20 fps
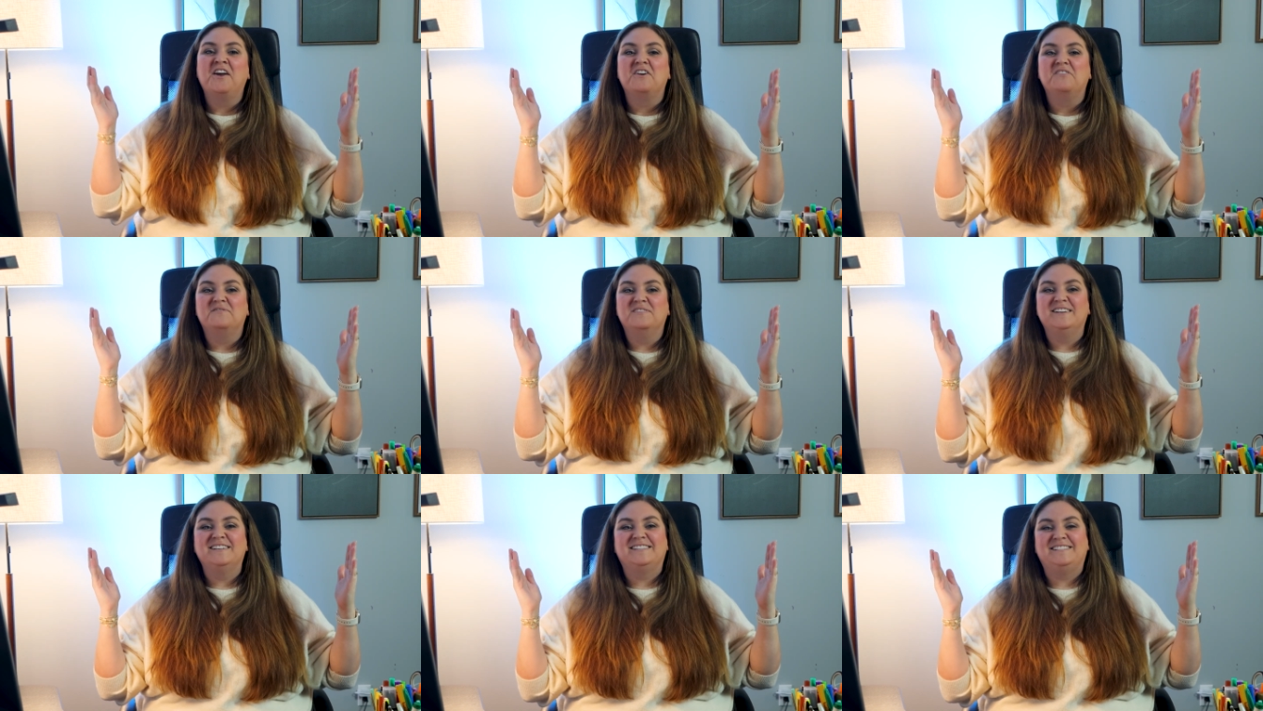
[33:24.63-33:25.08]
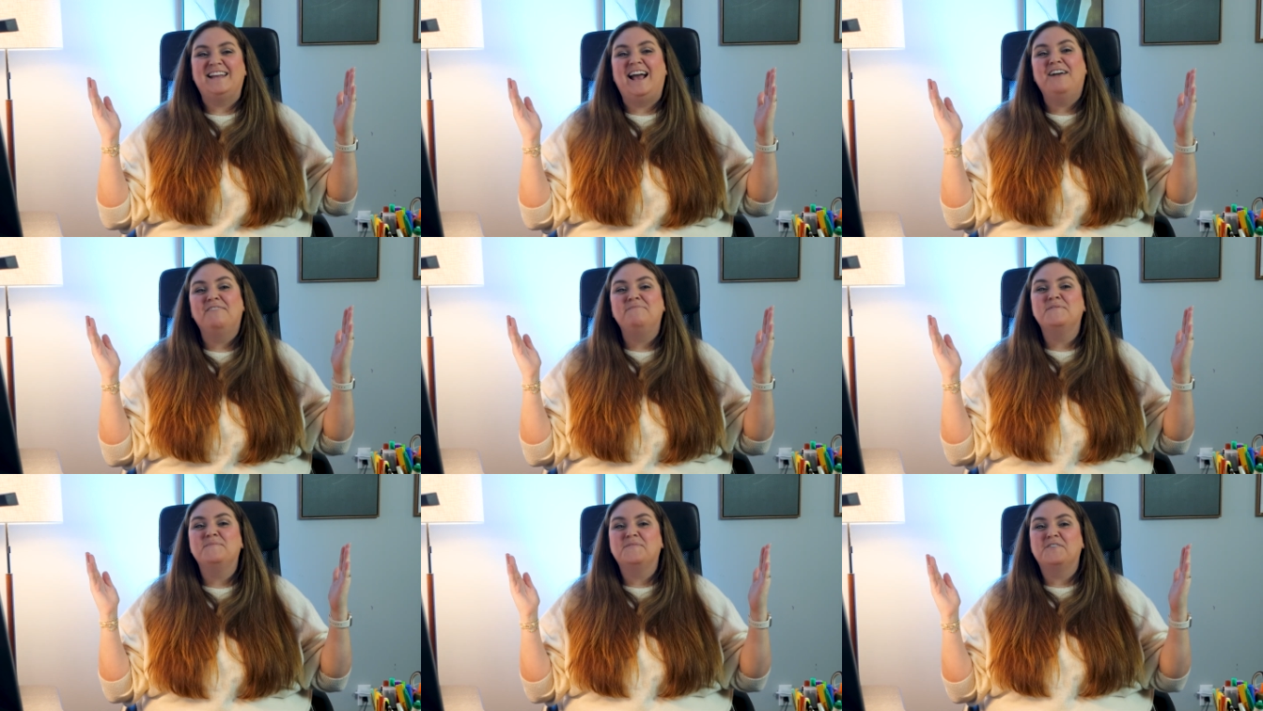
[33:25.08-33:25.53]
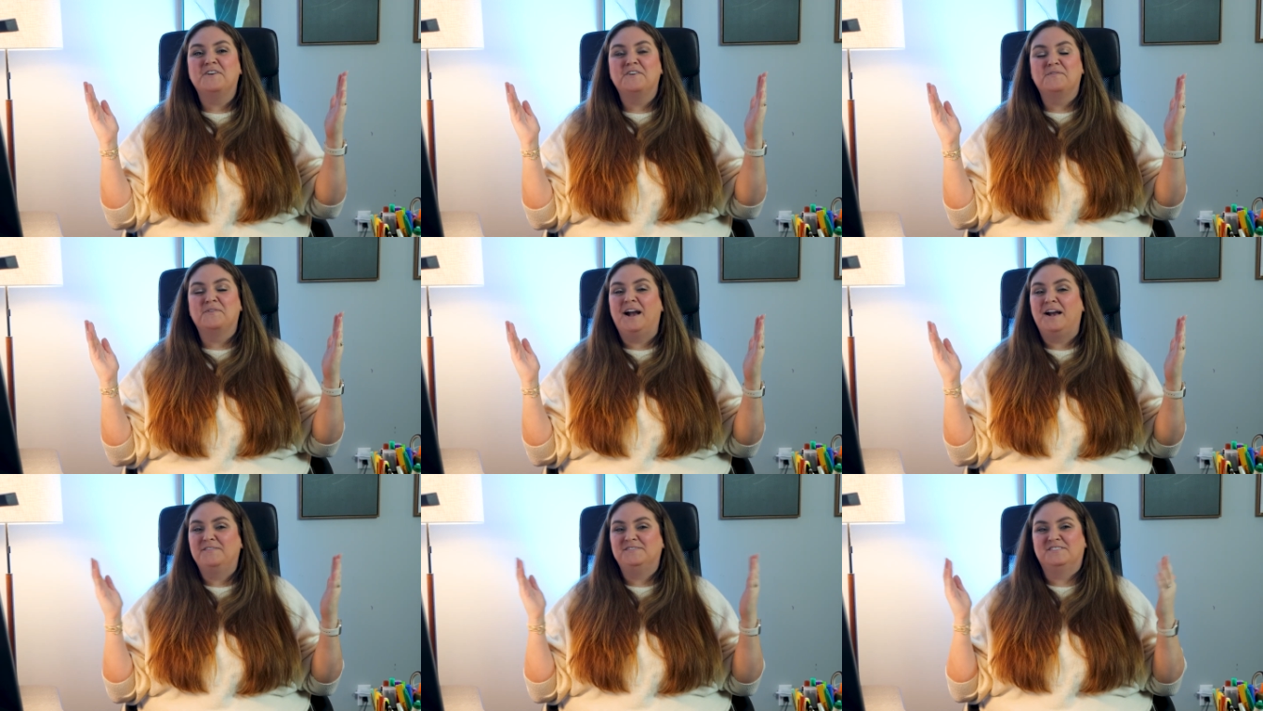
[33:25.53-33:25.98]
When a staff member
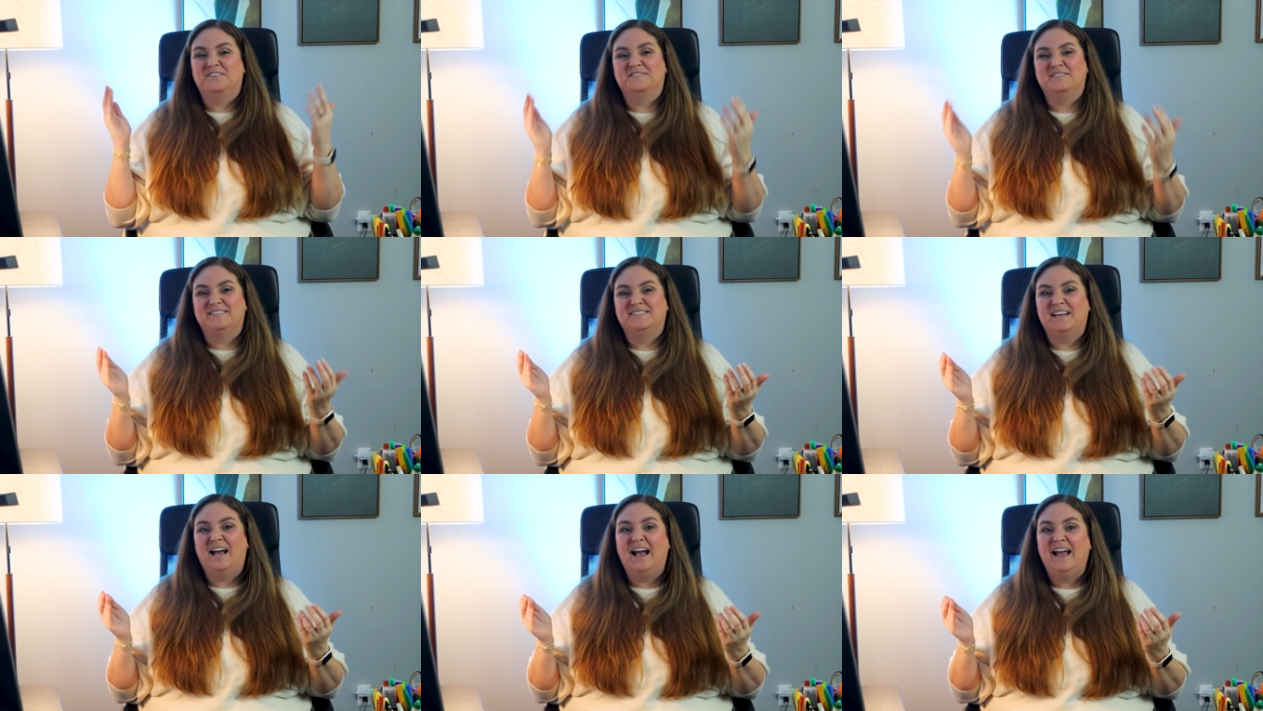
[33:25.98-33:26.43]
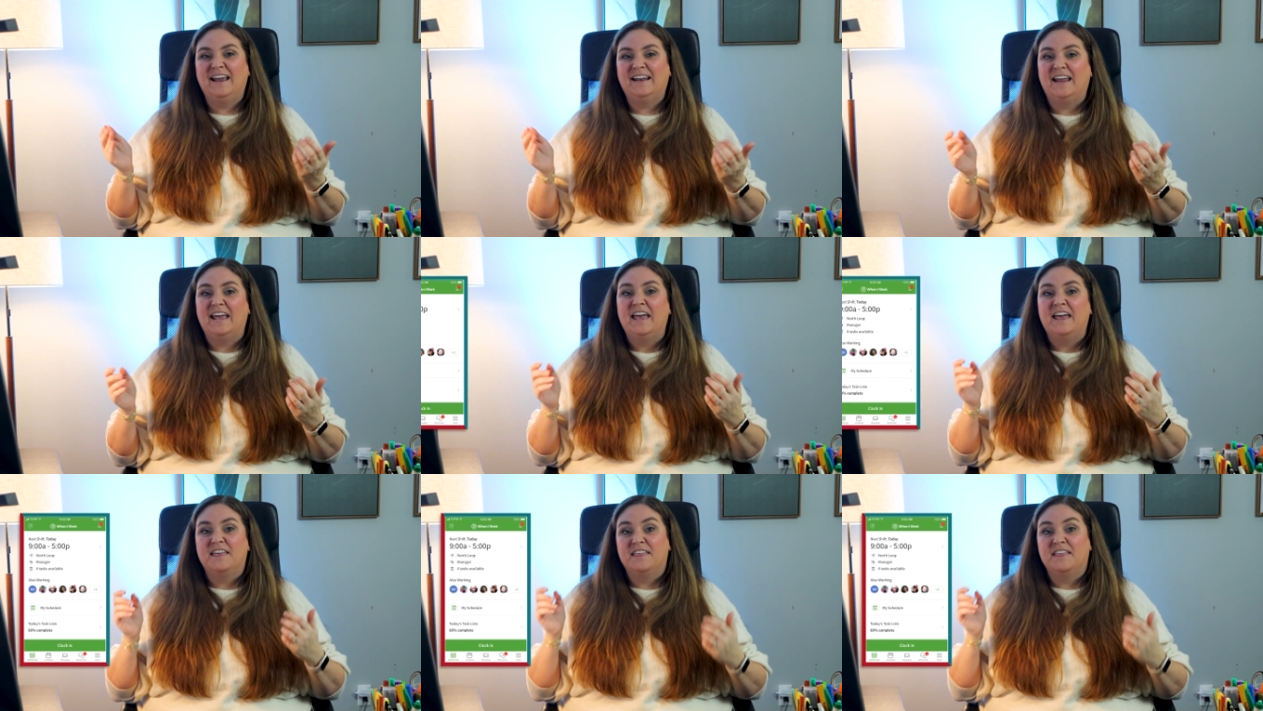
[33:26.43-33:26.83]
arrives on site,